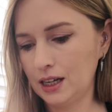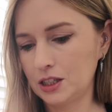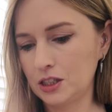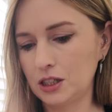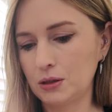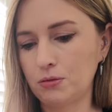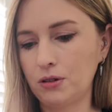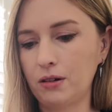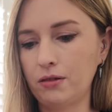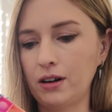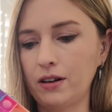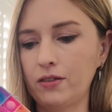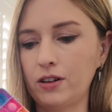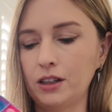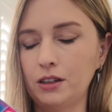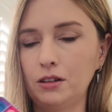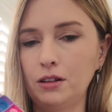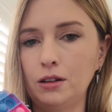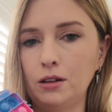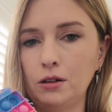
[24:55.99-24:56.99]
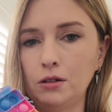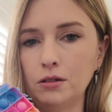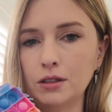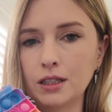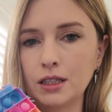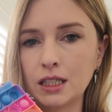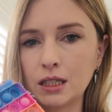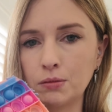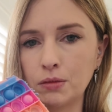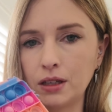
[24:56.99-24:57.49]
to the point where I put little
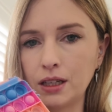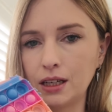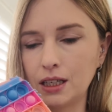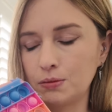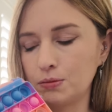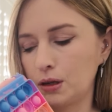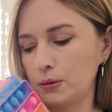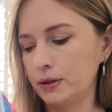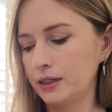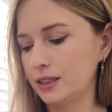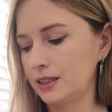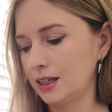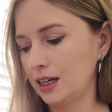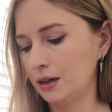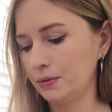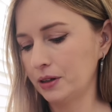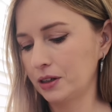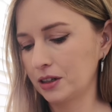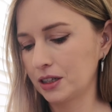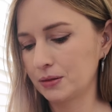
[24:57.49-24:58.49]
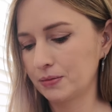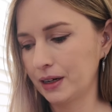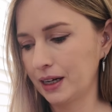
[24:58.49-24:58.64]
holes in some of these poppets now because